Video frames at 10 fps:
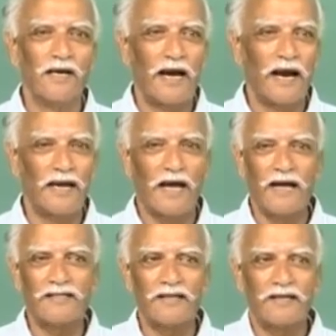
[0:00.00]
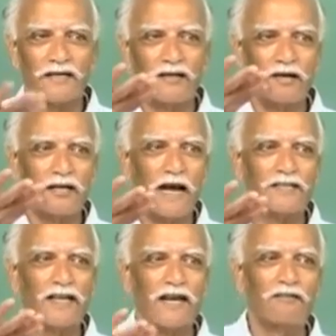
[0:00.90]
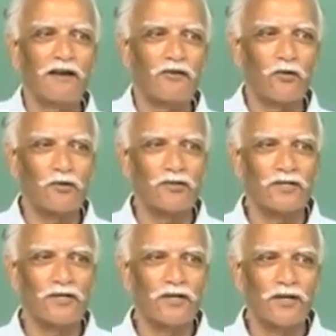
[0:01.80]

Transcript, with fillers: and as it as the level rose